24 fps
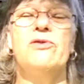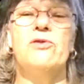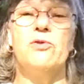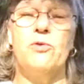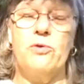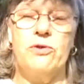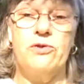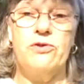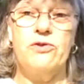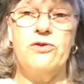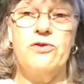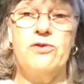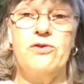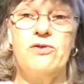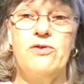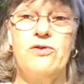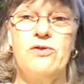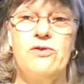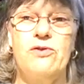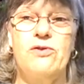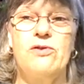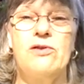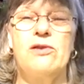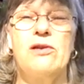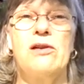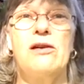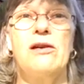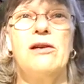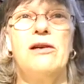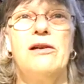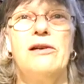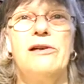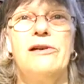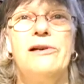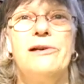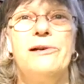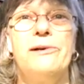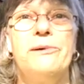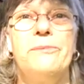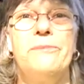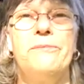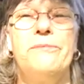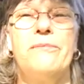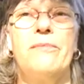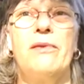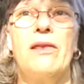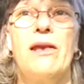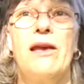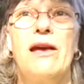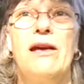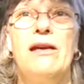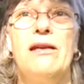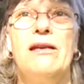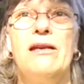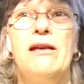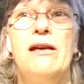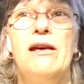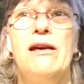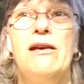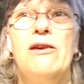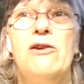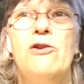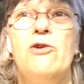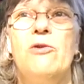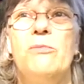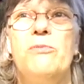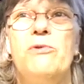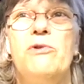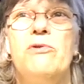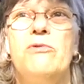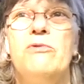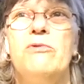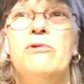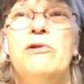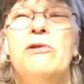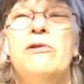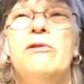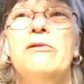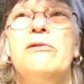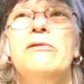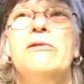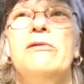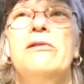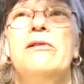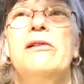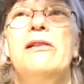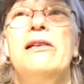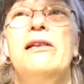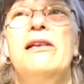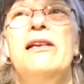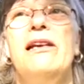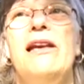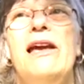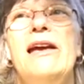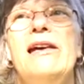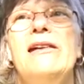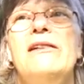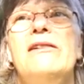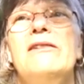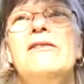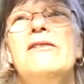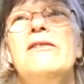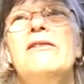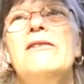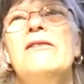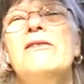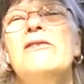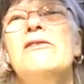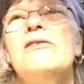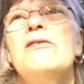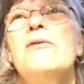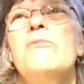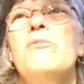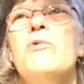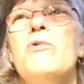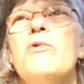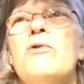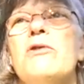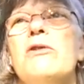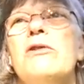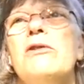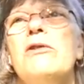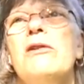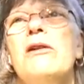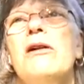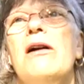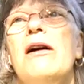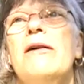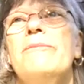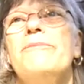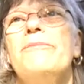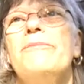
sources, and I hope you will get some more